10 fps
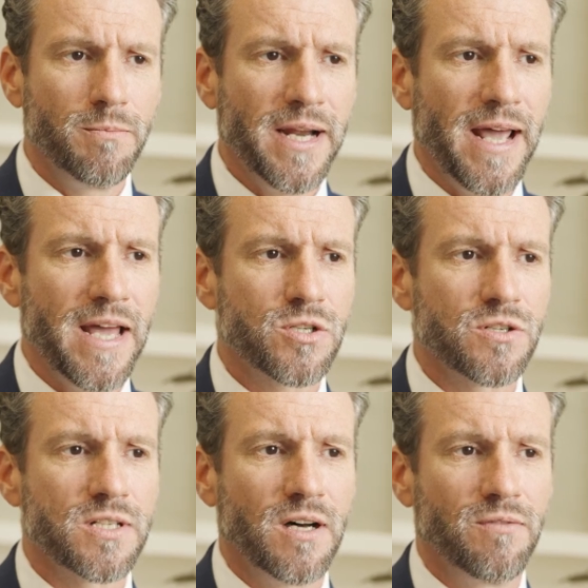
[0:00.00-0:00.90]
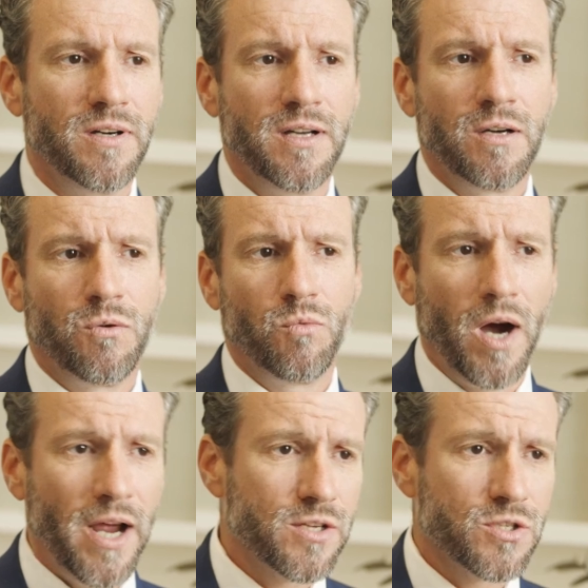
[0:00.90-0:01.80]
might ask yourself
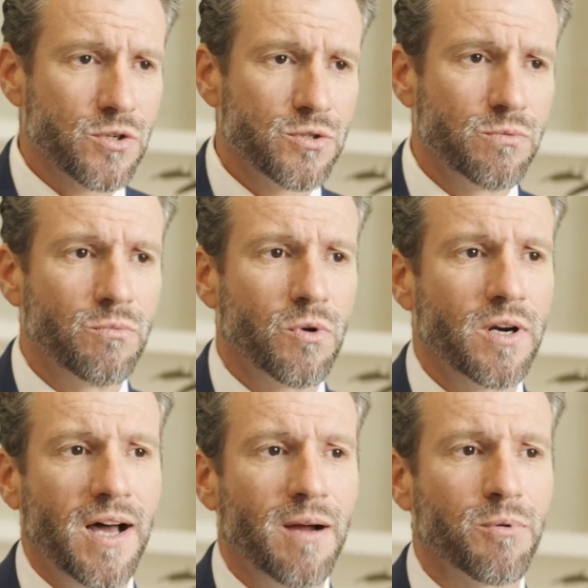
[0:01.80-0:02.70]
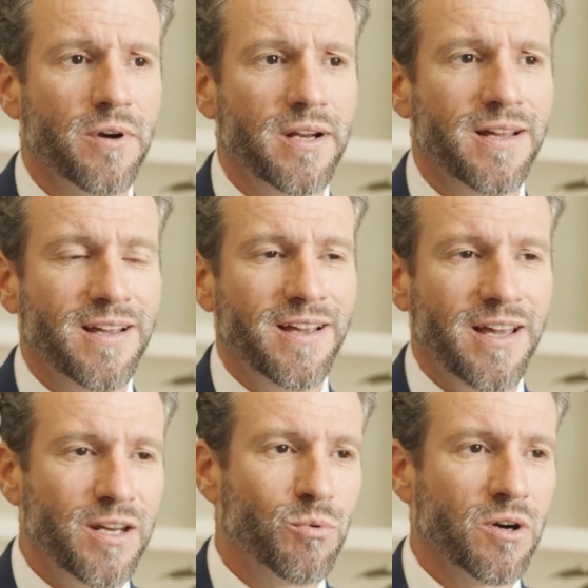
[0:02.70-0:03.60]
why a surgeon would want to operate
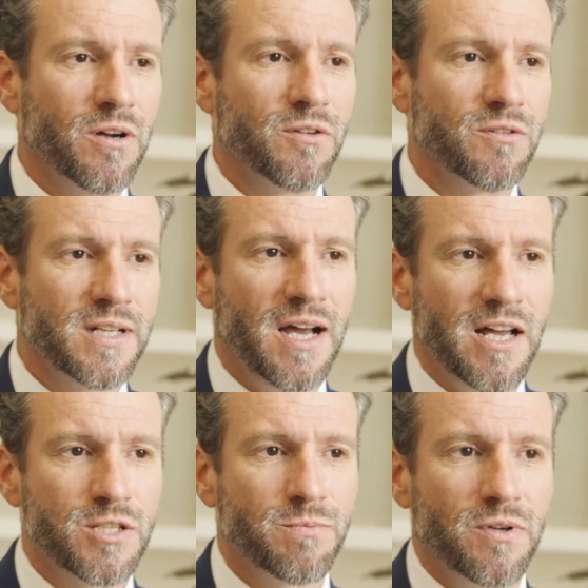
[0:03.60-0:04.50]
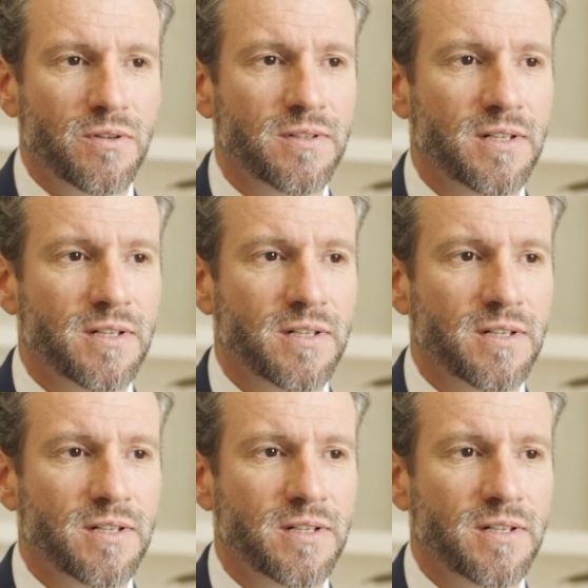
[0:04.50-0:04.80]
anywhere other than a hospital.